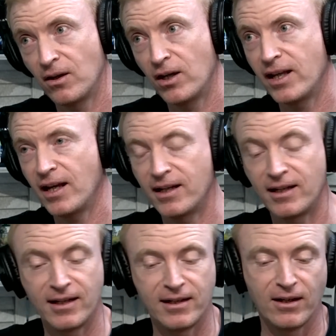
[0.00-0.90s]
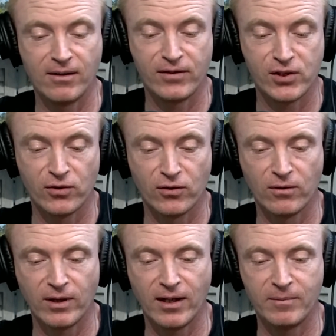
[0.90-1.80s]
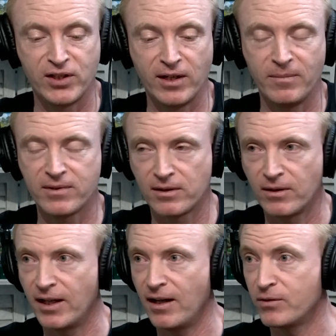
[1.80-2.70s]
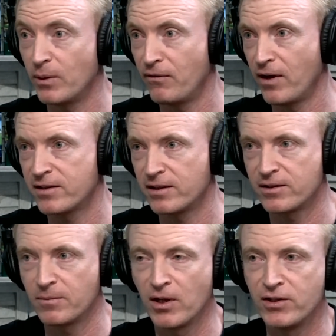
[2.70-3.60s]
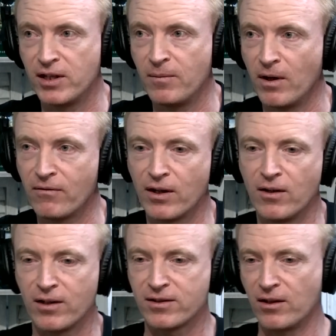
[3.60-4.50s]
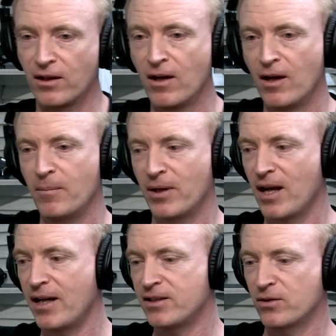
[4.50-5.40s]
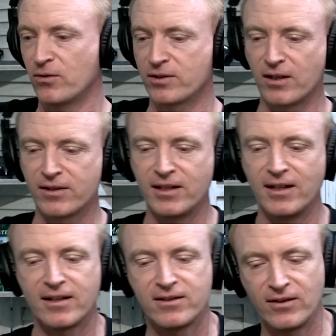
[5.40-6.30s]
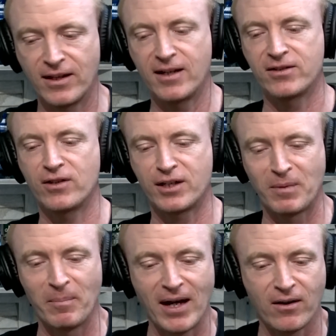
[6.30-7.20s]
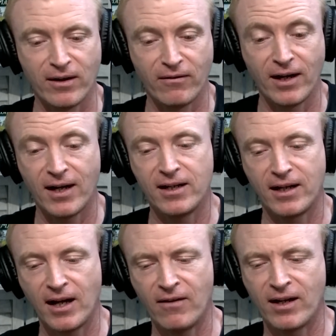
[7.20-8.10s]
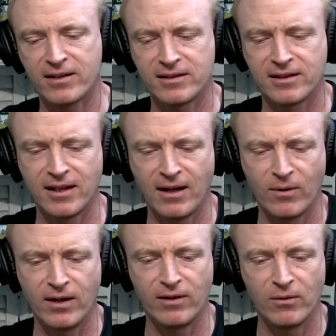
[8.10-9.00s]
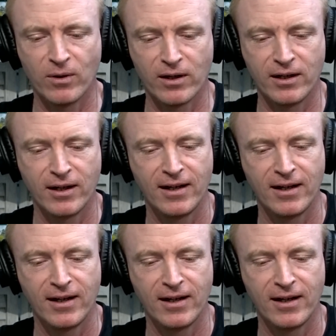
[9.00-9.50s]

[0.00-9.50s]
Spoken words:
Oh yeah, no, for sure. Gyms, you can have 24 access to my gym. I've got a nice little Pilates horse that I sit next to there to stretch my back on every day. You can have access to that whenever you want it.